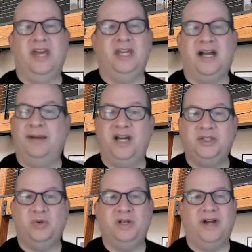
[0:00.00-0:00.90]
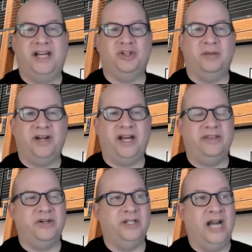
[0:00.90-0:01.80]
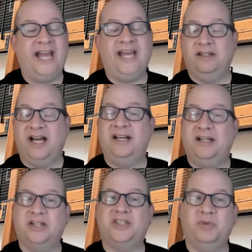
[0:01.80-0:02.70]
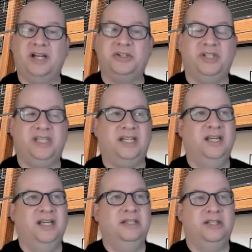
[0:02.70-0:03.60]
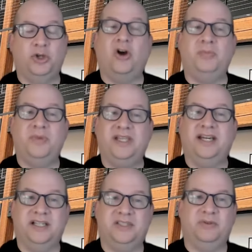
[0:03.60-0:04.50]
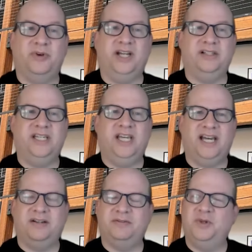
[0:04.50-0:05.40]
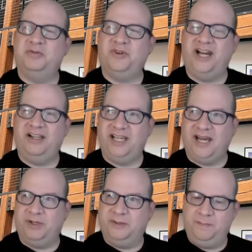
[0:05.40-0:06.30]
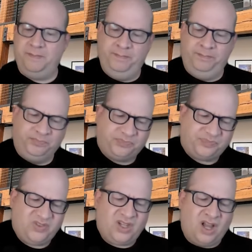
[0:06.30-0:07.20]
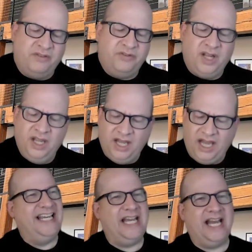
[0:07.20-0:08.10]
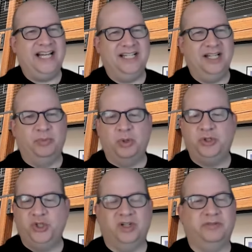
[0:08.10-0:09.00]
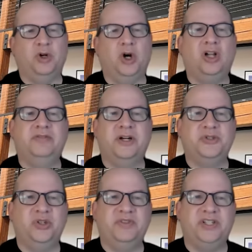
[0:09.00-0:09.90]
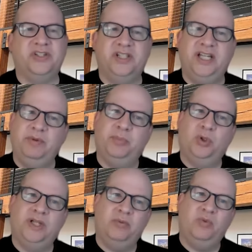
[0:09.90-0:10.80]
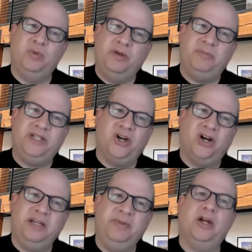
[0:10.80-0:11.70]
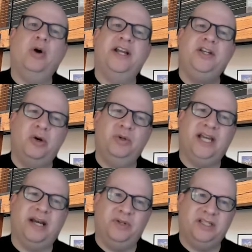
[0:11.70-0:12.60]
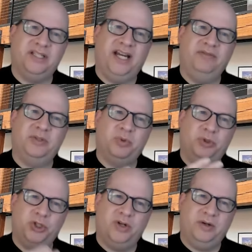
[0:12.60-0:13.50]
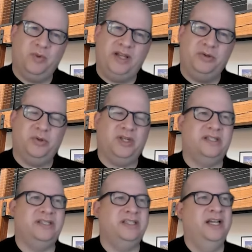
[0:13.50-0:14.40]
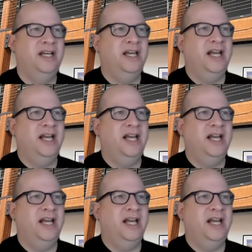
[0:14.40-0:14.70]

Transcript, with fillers: then I'm not doing my job either. And I had a customer actually that taught me that lesson, frankly. He had a filing cabinet of, he had a brochure for all of our services, and he would pull out, when we would be talking, he'd be like, oh, I know what that one is. I have this brochure. I read through this.